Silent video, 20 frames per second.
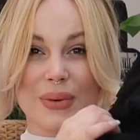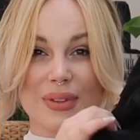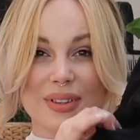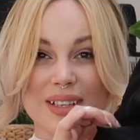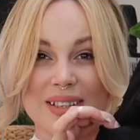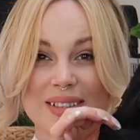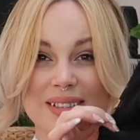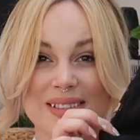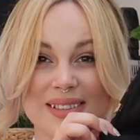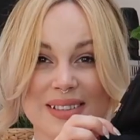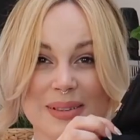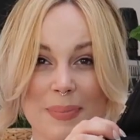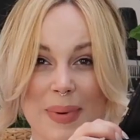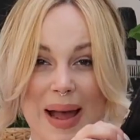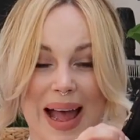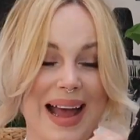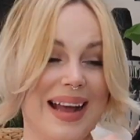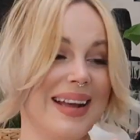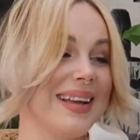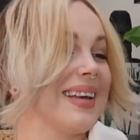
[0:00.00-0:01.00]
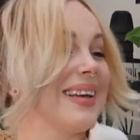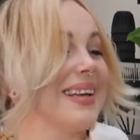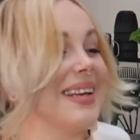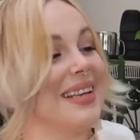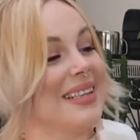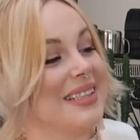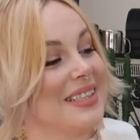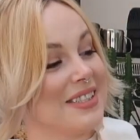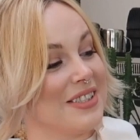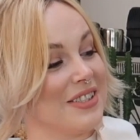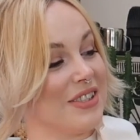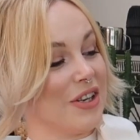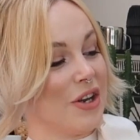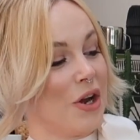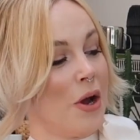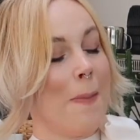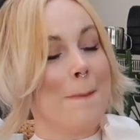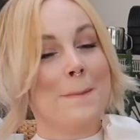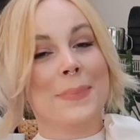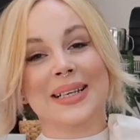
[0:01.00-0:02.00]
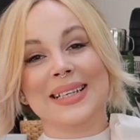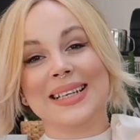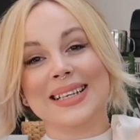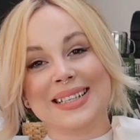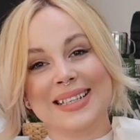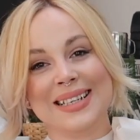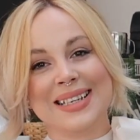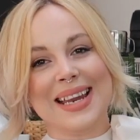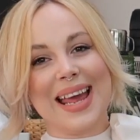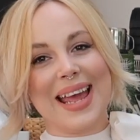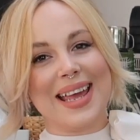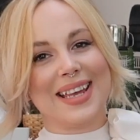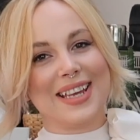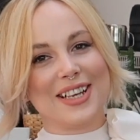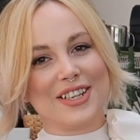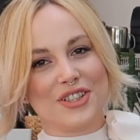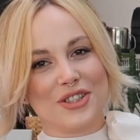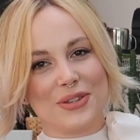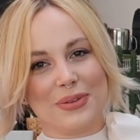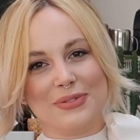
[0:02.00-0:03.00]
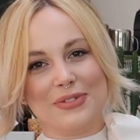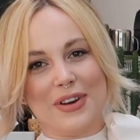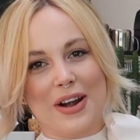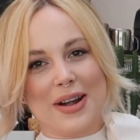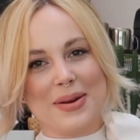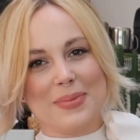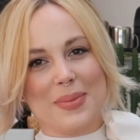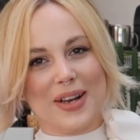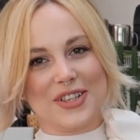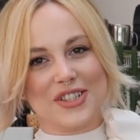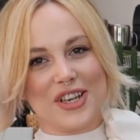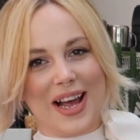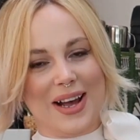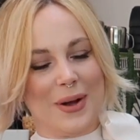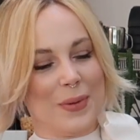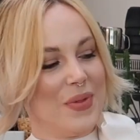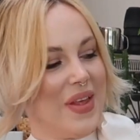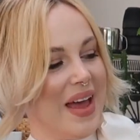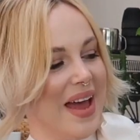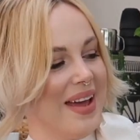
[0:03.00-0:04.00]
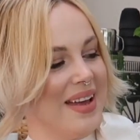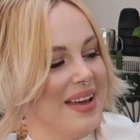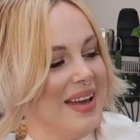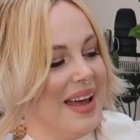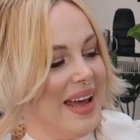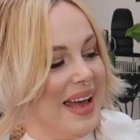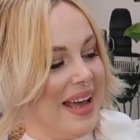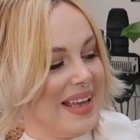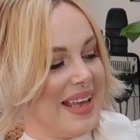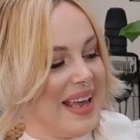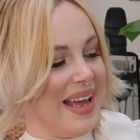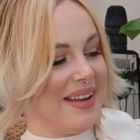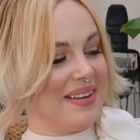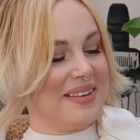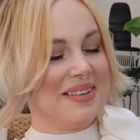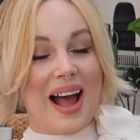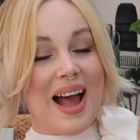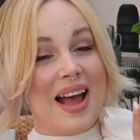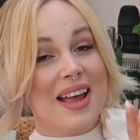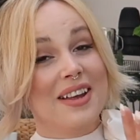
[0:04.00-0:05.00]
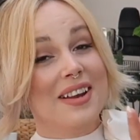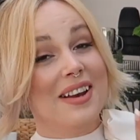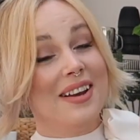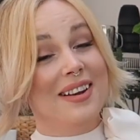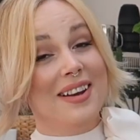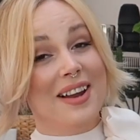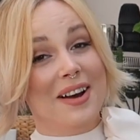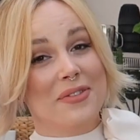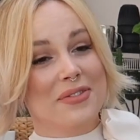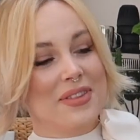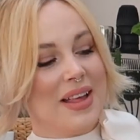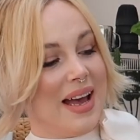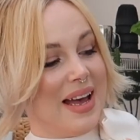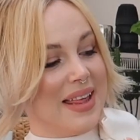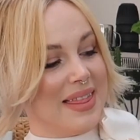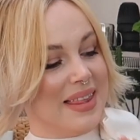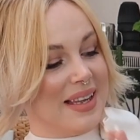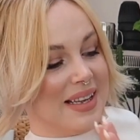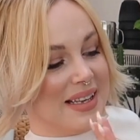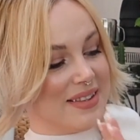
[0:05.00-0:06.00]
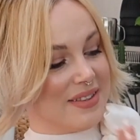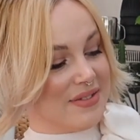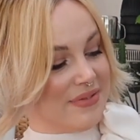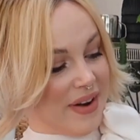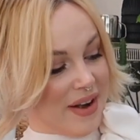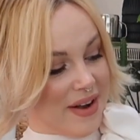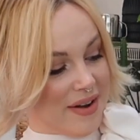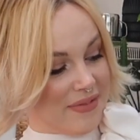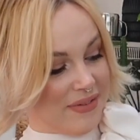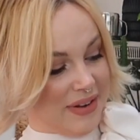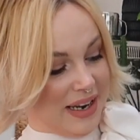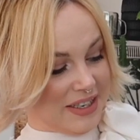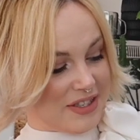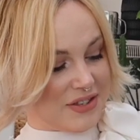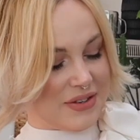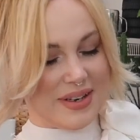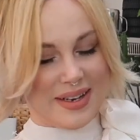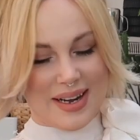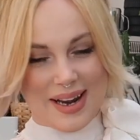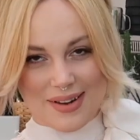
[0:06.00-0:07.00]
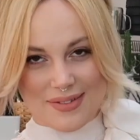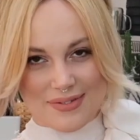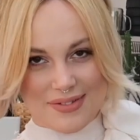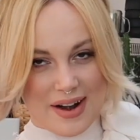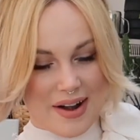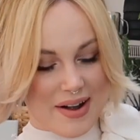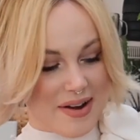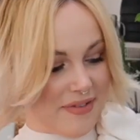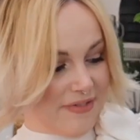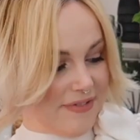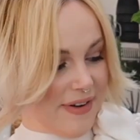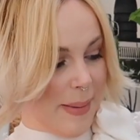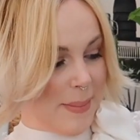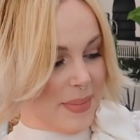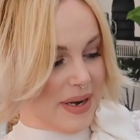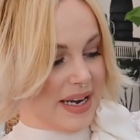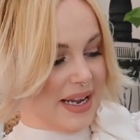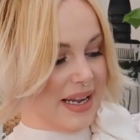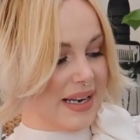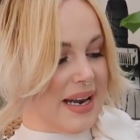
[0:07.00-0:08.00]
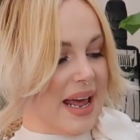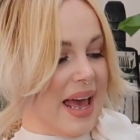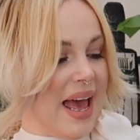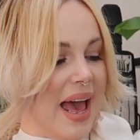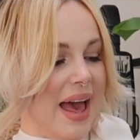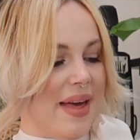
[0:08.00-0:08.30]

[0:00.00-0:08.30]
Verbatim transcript: This is the back. It is completely naked, so very much out there. Again, I love that. I think it's very flattering and very feminine.